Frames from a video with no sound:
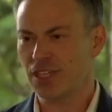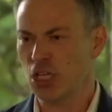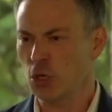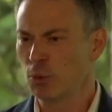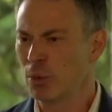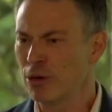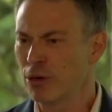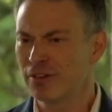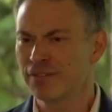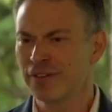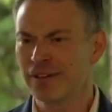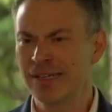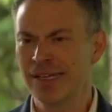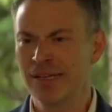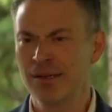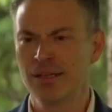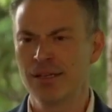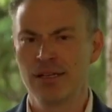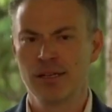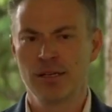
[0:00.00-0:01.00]
We were
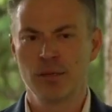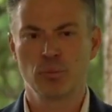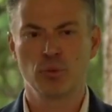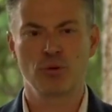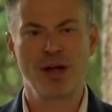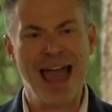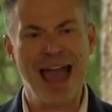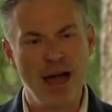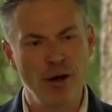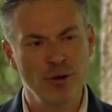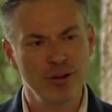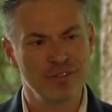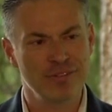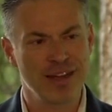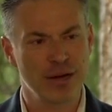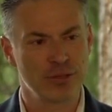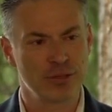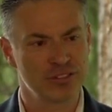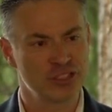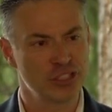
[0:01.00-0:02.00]
very proud of
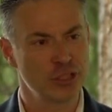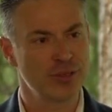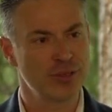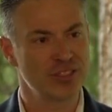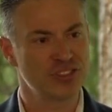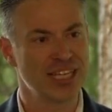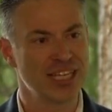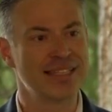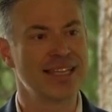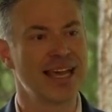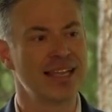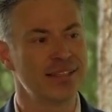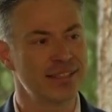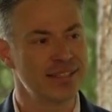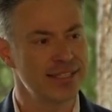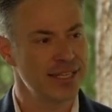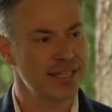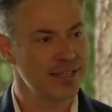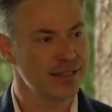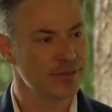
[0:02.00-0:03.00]
our Jewish
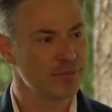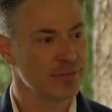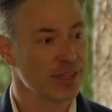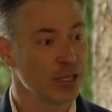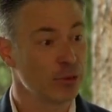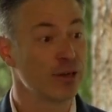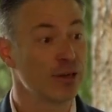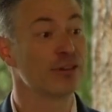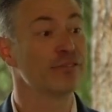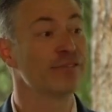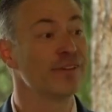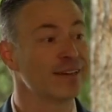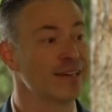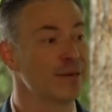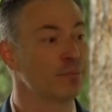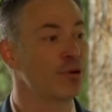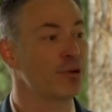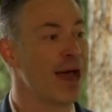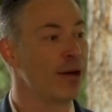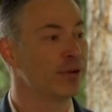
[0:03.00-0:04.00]
identity. We were very
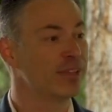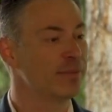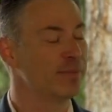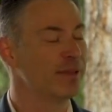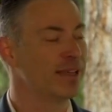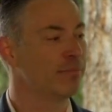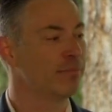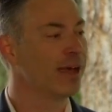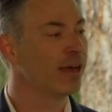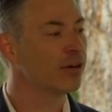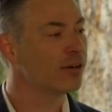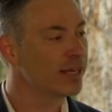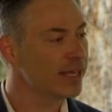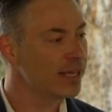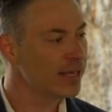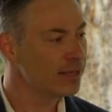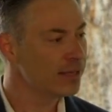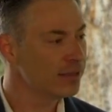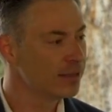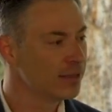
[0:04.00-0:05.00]
proud to be
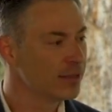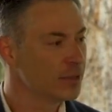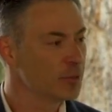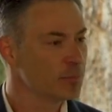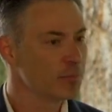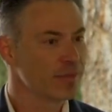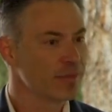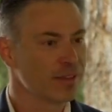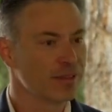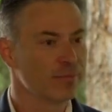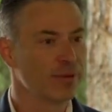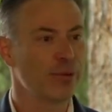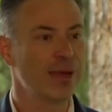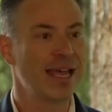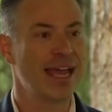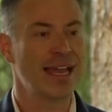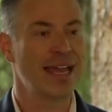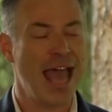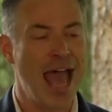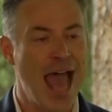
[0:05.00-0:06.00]
American, but we
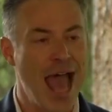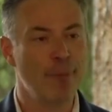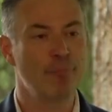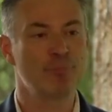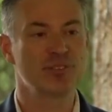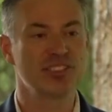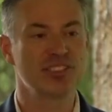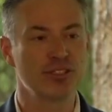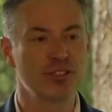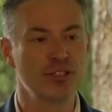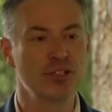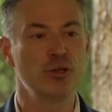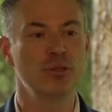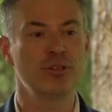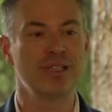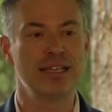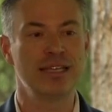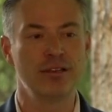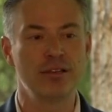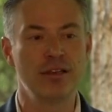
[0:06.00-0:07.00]
had
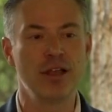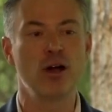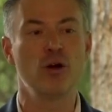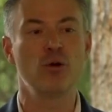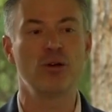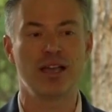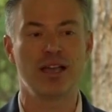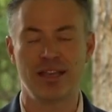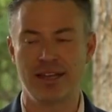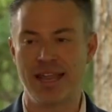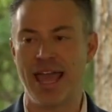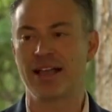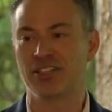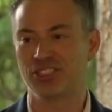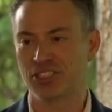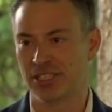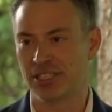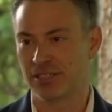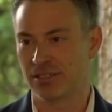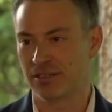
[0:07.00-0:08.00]
absolutely no
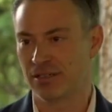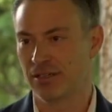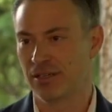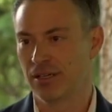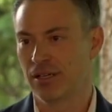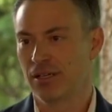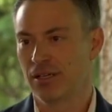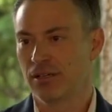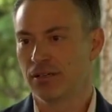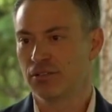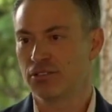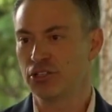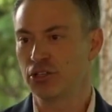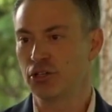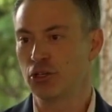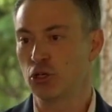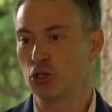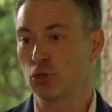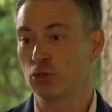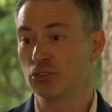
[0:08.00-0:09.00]
connection
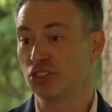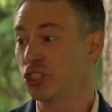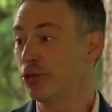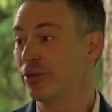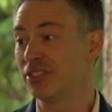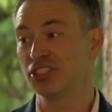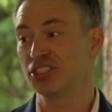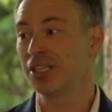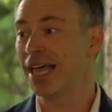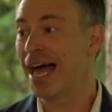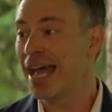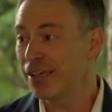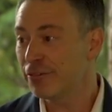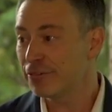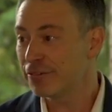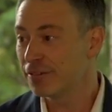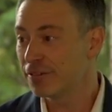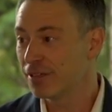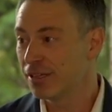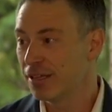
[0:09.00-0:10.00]
to Jewish
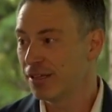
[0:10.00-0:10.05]
life